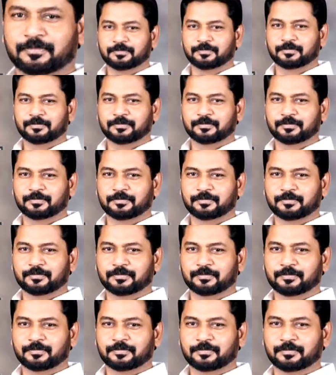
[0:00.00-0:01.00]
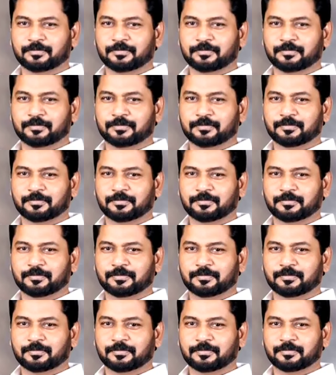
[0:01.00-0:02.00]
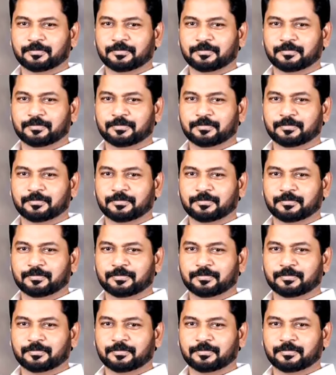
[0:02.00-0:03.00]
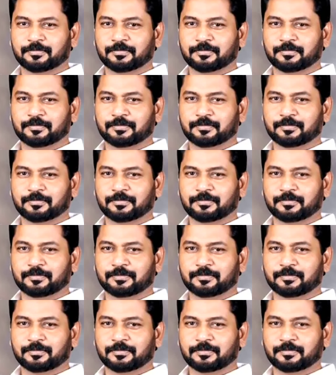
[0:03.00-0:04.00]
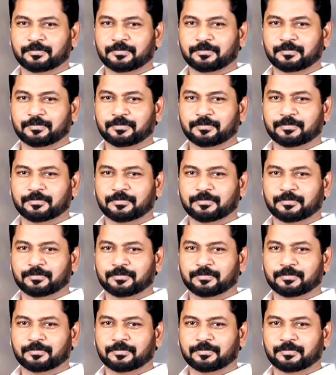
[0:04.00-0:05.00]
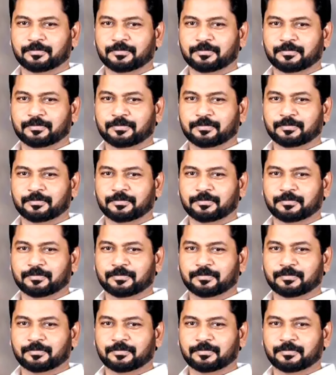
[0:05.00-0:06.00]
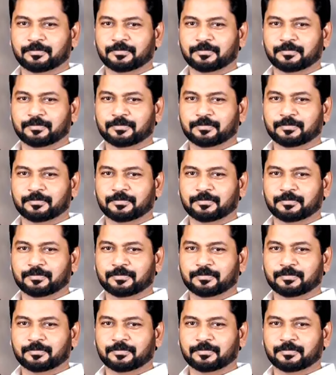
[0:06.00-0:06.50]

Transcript: The person shown says nothing.